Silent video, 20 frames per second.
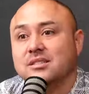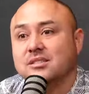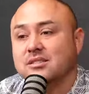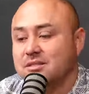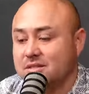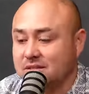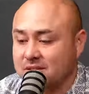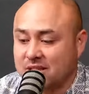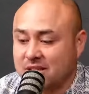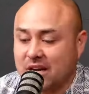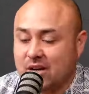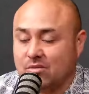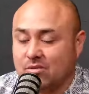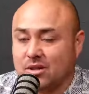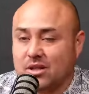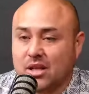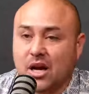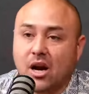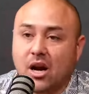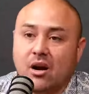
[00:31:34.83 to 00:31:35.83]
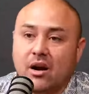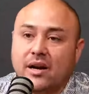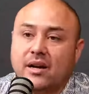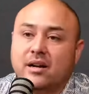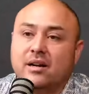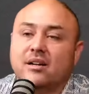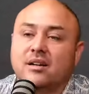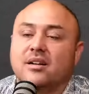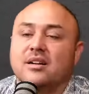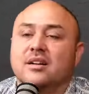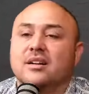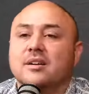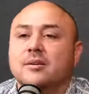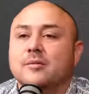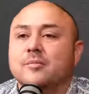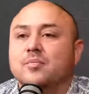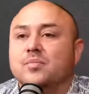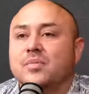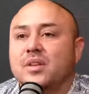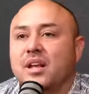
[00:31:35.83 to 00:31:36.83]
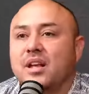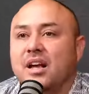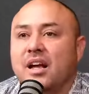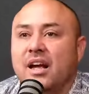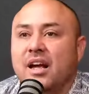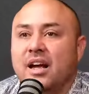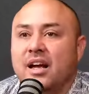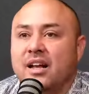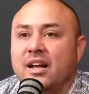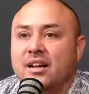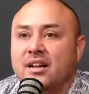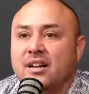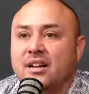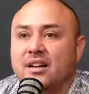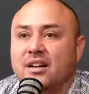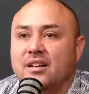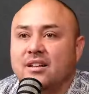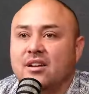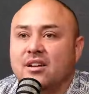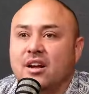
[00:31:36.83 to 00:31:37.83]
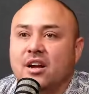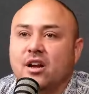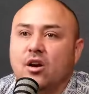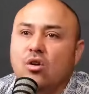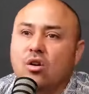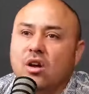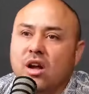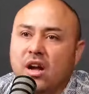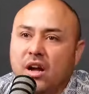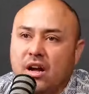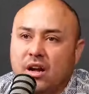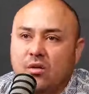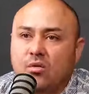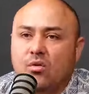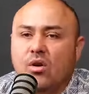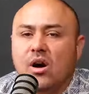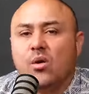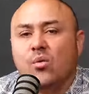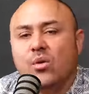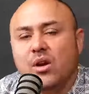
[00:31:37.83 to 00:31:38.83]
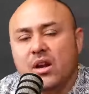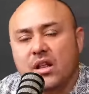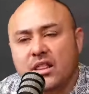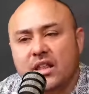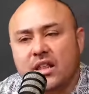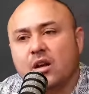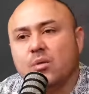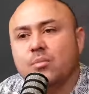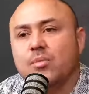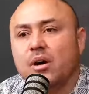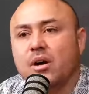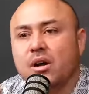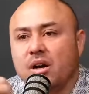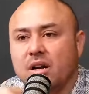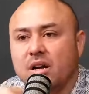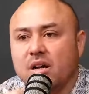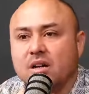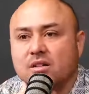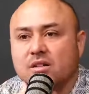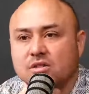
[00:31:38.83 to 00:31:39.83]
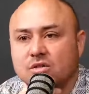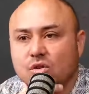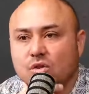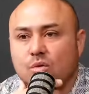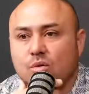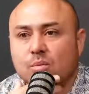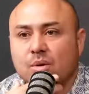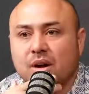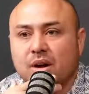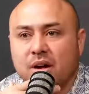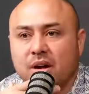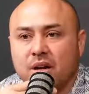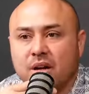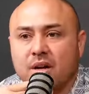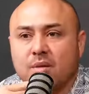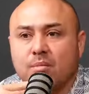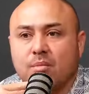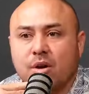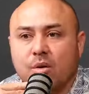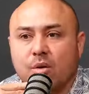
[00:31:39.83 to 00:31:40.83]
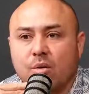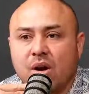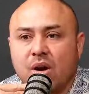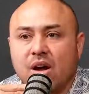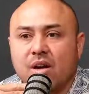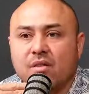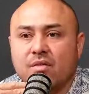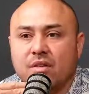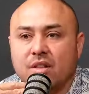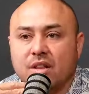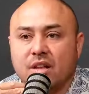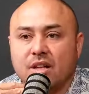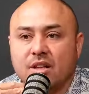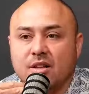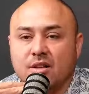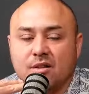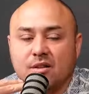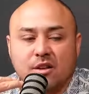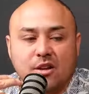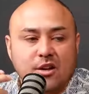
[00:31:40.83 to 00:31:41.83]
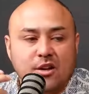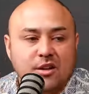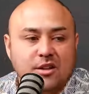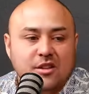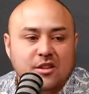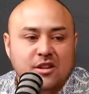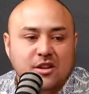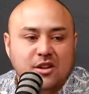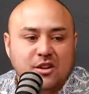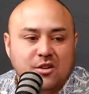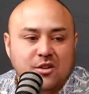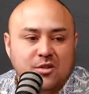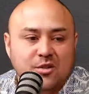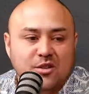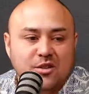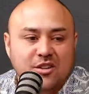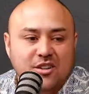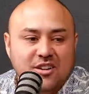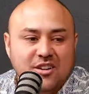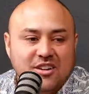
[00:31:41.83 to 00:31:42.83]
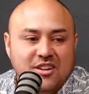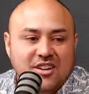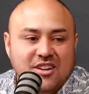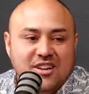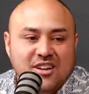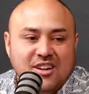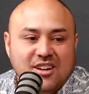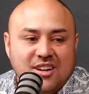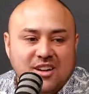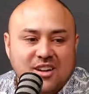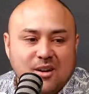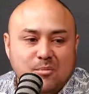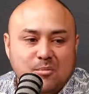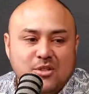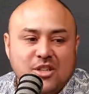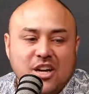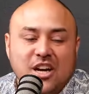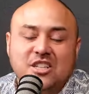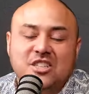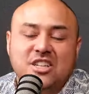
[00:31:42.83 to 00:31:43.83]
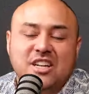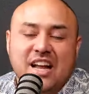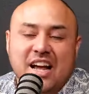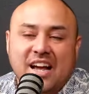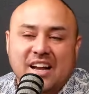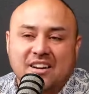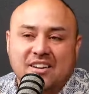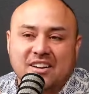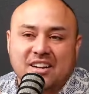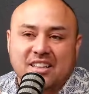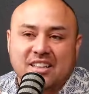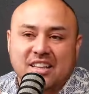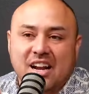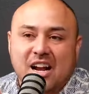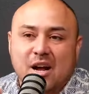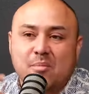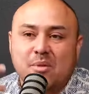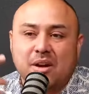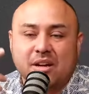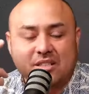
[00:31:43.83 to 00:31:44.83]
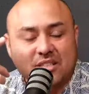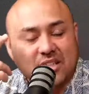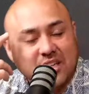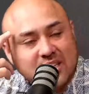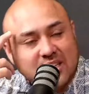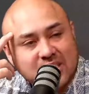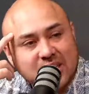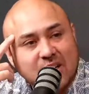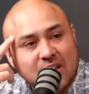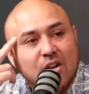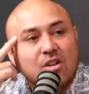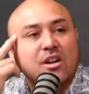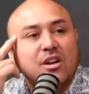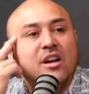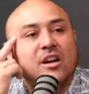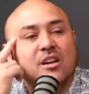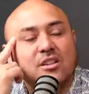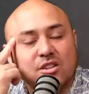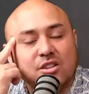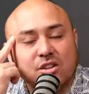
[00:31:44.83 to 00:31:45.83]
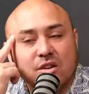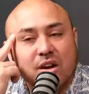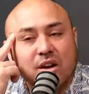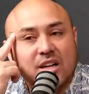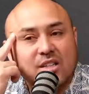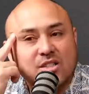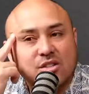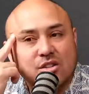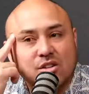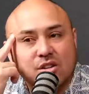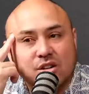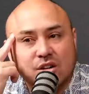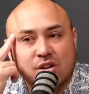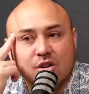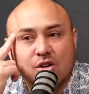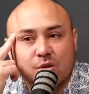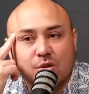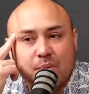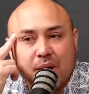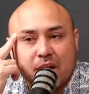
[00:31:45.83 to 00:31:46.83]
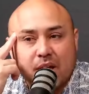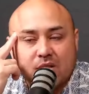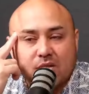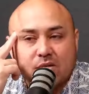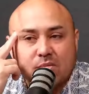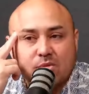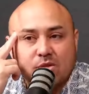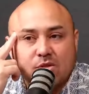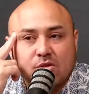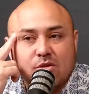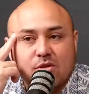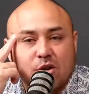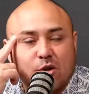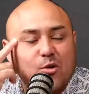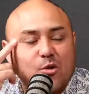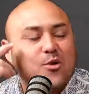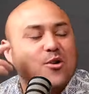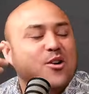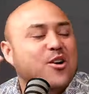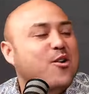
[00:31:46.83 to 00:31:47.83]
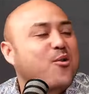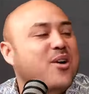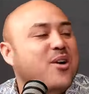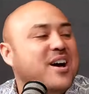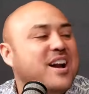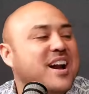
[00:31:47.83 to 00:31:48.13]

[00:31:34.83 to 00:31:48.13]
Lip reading: Sign with Derek. And like, okay, well, I want to think about it and consult my wife. And then the objection handling that I might say is like, oh yeah, do you ask her to go to the bathroom too, or whatever?